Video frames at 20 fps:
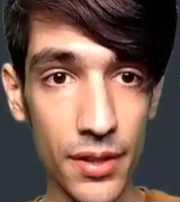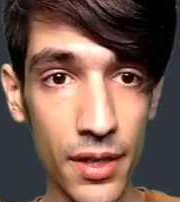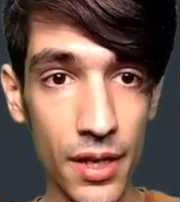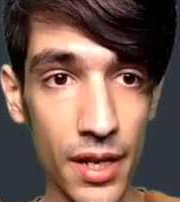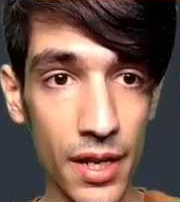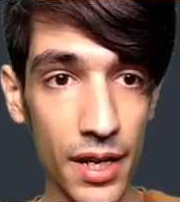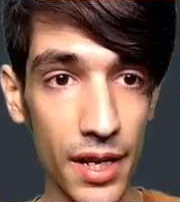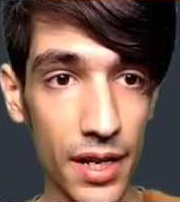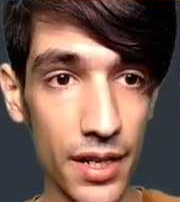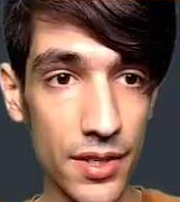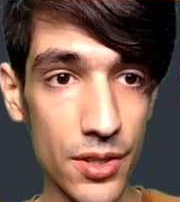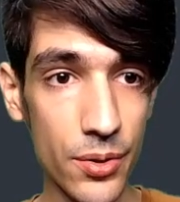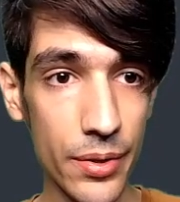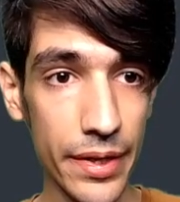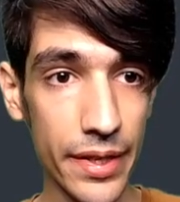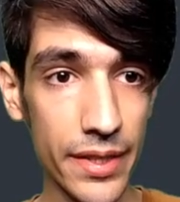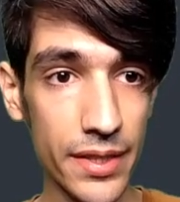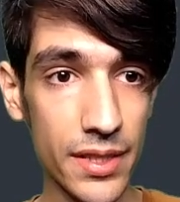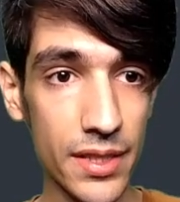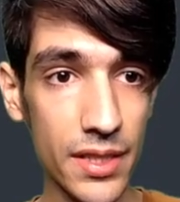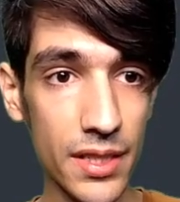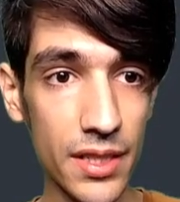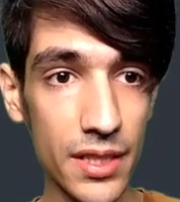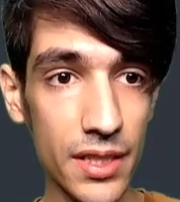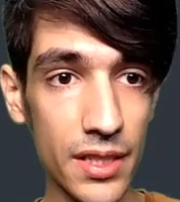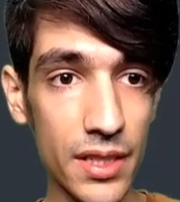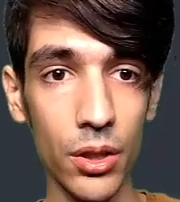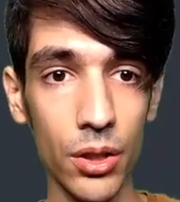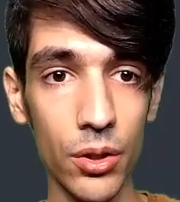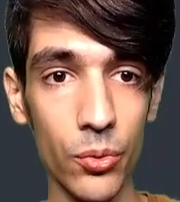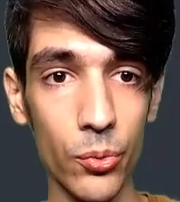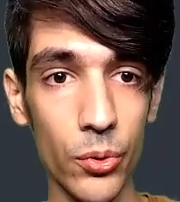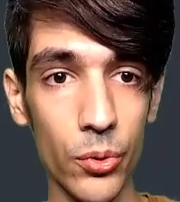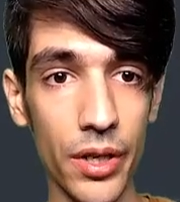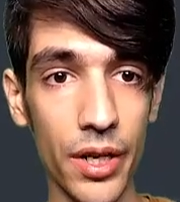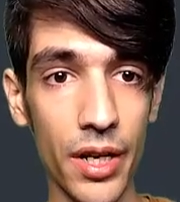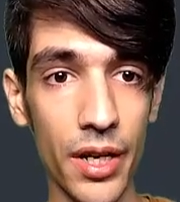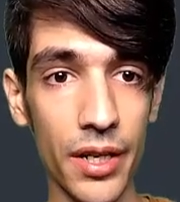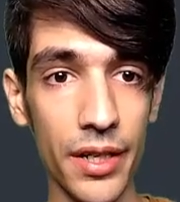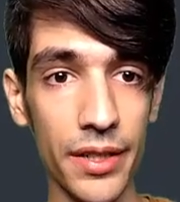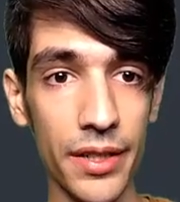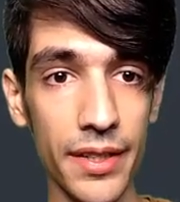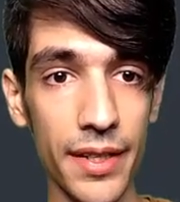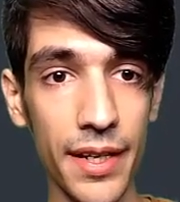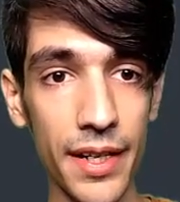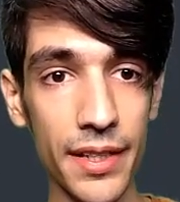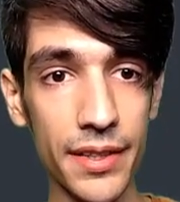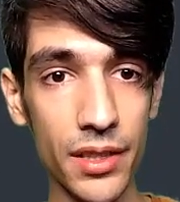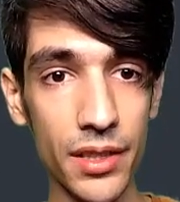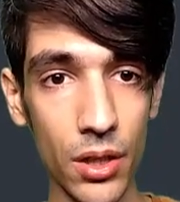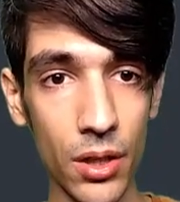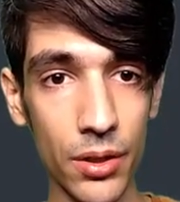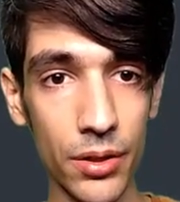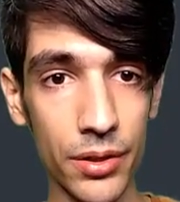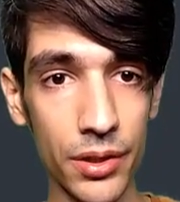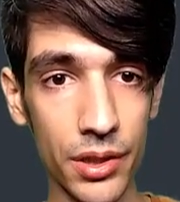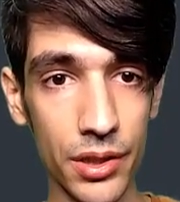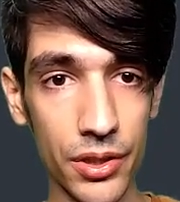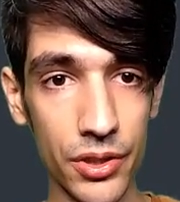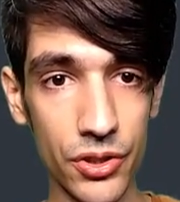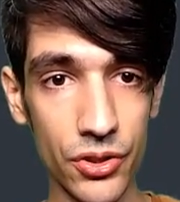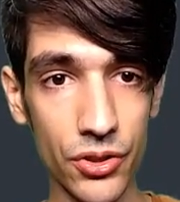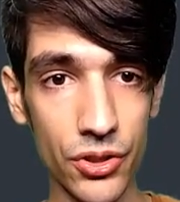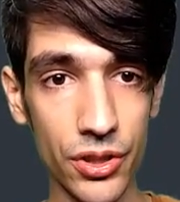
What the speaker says: As you can see, when I hit on this